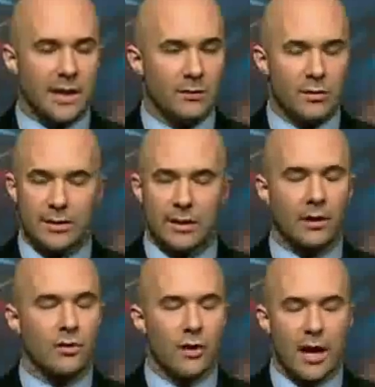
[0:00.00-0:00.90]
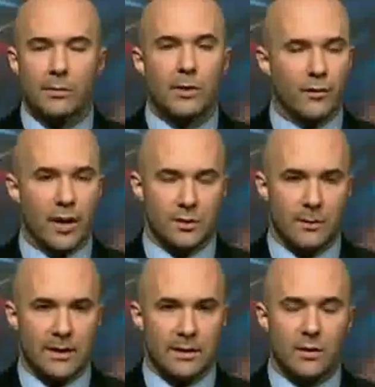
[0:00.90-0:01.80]
that he was incredibly
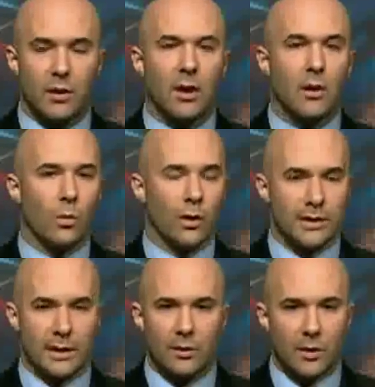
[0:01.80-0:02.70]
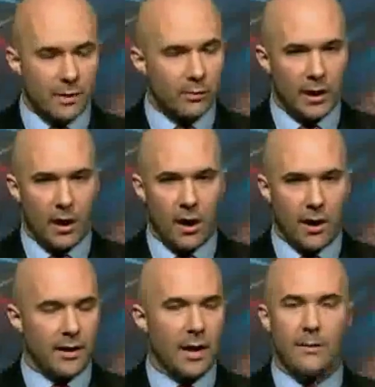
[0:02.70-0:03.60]
regimented, worked incredibly
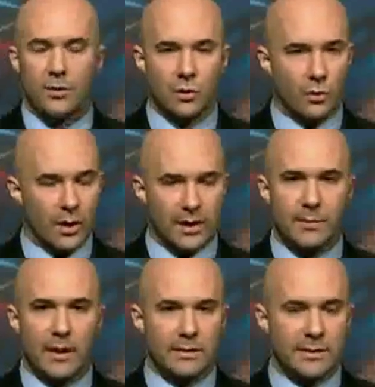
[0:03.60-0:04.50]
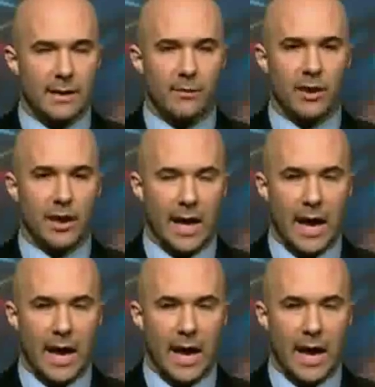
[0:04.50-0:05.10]
hard, and I'm sure we would expect the same thing